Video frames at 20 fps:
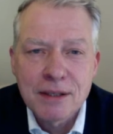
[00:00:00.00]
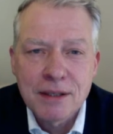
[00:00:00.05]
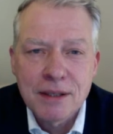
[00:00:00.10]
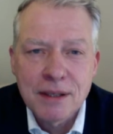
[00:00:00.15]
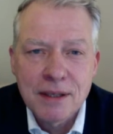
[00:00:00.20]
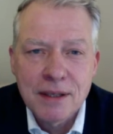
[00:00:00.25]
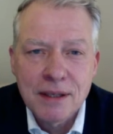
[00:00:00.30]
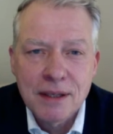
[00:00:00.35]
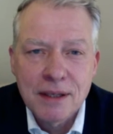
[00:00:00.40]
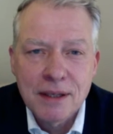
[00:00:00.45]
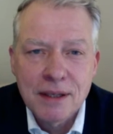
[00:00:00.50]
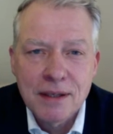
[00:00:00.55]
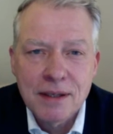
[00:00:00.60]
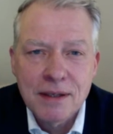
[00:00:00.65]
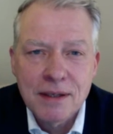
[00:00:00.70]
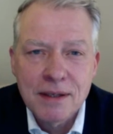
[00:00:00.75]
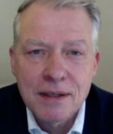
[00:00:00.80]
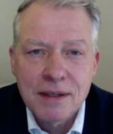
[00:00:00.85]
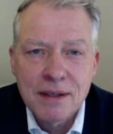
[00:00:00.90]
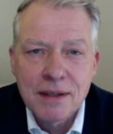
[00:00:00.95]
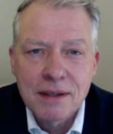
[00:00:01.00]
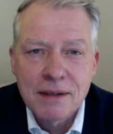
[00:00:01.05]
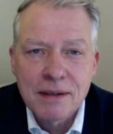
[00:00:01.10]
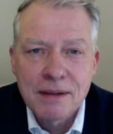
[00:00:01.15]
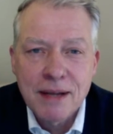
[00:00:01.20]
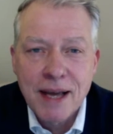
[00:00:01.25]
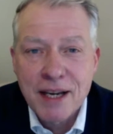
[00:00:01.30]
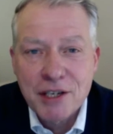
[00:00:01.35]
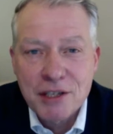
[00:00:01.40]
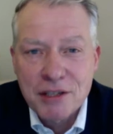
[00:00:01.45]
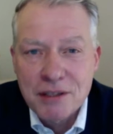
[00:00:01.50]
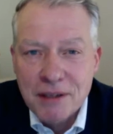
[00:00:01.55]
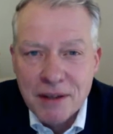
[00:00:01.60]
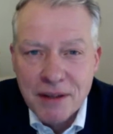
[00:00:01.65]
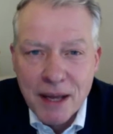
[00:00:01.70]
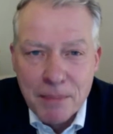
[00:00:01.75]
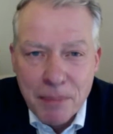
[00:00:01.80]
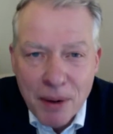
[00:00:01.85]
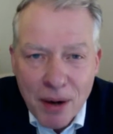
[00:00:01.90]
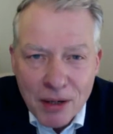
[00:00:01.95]
the nation that
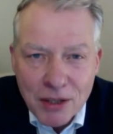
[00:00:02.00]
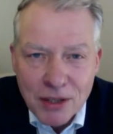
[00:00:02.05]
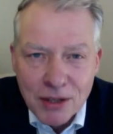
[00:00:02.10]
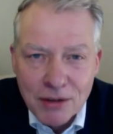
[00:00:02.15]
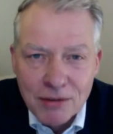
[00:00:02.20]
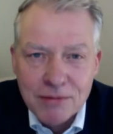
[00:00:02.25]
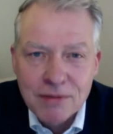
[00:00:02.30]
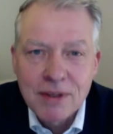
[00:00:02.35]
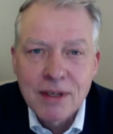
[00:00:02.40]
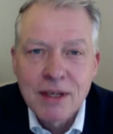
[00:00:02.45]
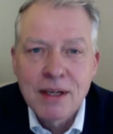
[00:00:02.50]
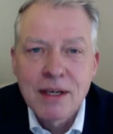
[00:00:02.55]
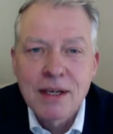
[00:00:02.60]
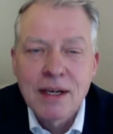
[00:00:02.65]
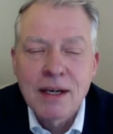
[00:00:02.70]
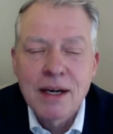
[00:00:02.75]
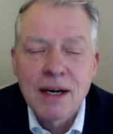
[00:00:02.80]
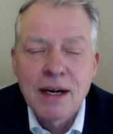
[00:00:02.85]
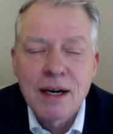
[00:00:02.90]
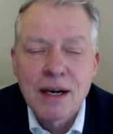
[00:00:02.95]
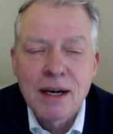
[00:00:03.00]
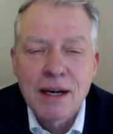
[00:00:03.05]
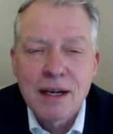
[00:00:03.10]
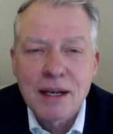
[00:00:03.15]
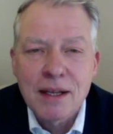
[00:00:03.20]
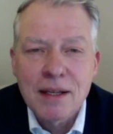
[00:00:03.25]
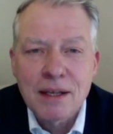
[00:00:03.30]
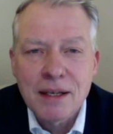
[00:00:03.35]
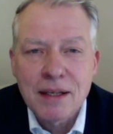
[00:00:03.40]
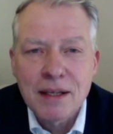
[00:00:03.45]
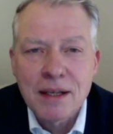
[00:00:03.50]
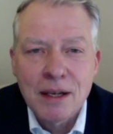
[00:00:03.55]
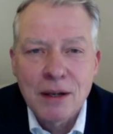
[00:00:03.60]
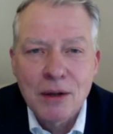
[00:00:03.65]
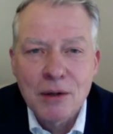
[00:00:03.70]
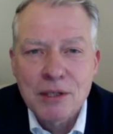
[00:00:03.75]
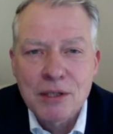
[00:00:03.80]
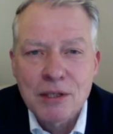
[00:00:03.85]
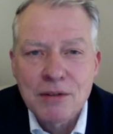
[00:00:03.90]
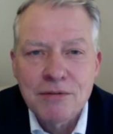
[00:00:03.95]
they're part of. And I think a
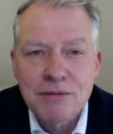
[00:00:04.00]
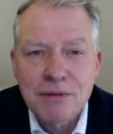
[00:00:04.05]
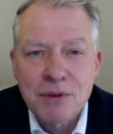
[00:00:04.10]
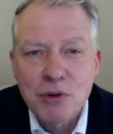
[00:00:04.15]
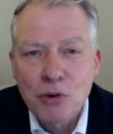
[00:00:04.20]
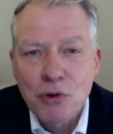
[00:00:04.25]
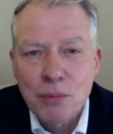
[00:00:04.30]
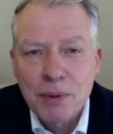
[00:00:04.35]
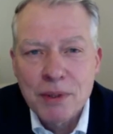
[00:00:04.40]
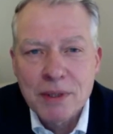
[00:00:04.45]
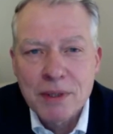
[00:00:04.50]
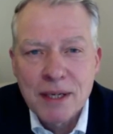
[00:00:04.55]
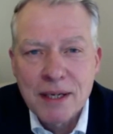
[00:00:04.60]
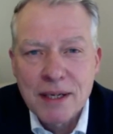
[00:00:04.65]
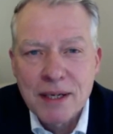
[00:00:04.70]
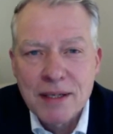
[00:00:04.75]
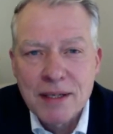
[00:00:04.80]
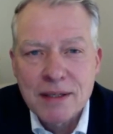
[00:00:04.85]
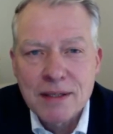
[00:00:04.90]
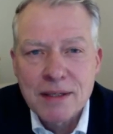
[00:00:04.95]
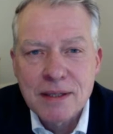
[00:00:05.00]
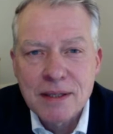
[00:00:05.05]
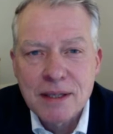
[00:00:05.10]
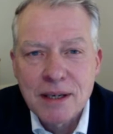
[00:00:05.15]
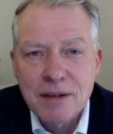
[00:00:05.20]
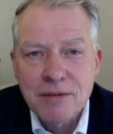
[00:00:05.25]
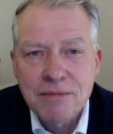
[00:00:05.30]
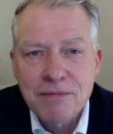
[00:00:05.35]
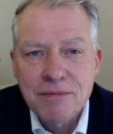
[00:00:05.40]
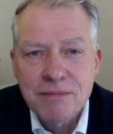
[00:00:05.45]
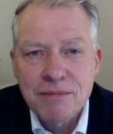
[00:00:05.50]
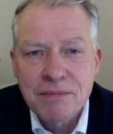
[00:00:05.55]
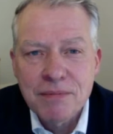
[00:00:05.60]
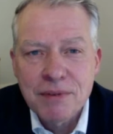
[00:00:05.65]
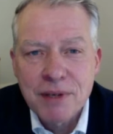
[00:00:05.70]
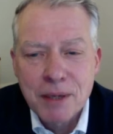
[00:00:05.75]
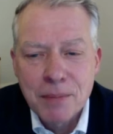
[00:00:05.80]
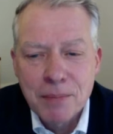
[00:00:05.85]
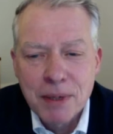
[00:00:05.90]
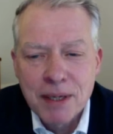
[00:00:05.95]
lot of corporate elites have
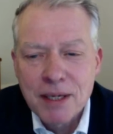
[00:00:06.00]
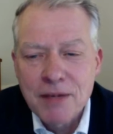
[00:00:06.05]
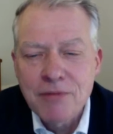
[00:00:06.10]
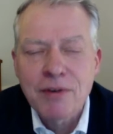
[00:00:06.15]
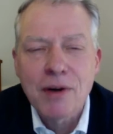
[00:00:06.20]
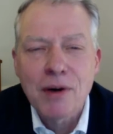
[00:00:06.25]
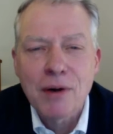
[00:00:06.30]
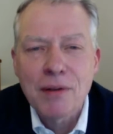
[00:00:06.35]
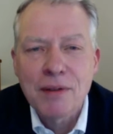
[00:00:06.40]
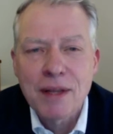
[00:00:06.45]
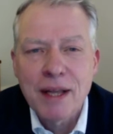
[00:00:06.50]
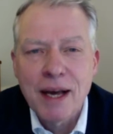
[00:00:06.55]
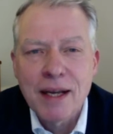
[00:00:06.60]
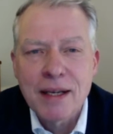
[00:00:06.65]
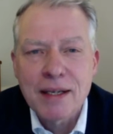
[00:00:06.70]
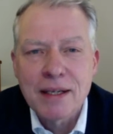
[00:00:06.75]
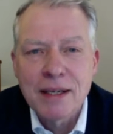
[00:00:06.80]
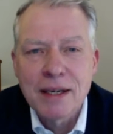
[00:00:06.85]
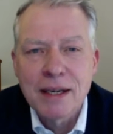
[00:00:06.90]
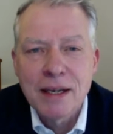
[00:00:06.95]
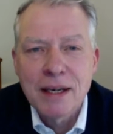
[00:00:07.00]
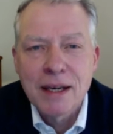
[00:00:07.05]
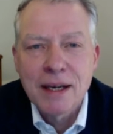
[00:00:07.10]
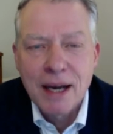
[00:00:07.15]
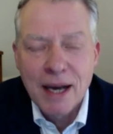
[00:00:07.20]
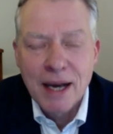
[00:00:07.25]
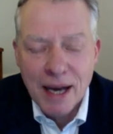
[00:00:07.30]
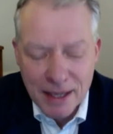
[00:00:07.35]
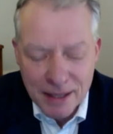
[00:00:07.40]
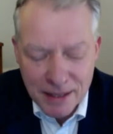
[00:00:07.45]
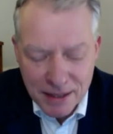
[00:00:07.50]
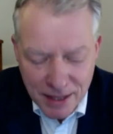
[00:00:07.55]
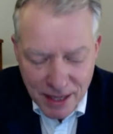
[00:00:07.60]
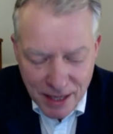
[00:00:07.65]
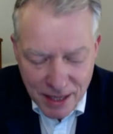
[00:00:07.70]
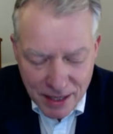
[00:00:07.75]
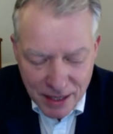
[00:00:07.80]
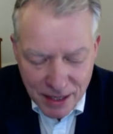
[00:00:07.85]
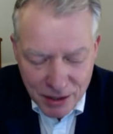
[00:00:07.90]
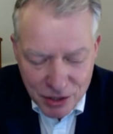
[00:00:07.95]
completely forgotten that. And
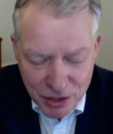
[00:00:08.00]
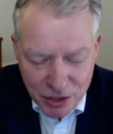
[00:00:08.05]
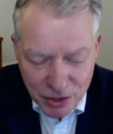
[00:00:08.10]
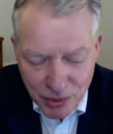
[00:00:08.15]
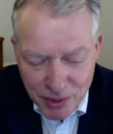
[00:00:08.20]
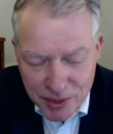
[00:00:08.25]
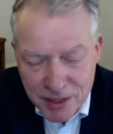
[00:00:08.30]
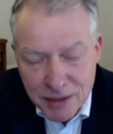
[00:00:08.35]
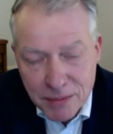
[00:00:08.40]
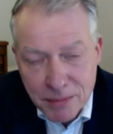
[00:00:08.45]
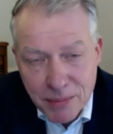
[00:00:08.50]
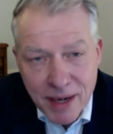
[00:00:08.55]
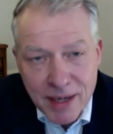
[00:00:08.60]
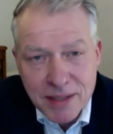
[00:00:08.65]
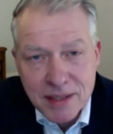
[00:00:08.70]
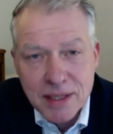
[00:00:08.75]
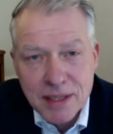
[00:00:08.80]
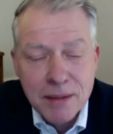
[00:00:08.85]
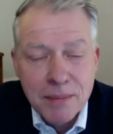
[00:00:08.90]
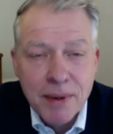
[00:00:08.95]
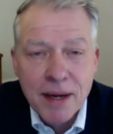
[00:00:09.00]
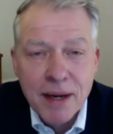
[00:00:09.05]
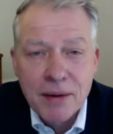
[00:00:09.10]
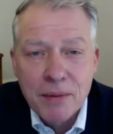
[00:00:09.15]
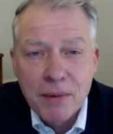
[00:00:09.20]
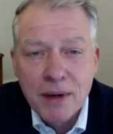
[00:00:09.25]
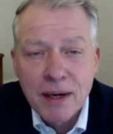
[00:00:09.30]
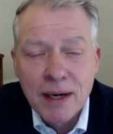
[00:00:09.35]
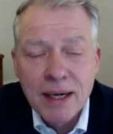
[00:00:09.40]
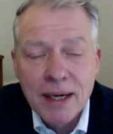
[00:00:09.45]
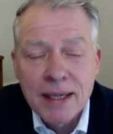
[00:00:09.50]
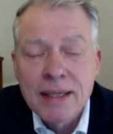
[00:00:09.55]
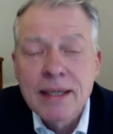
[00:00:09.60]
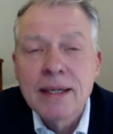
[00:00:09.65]
you saw it in the Brexit debate where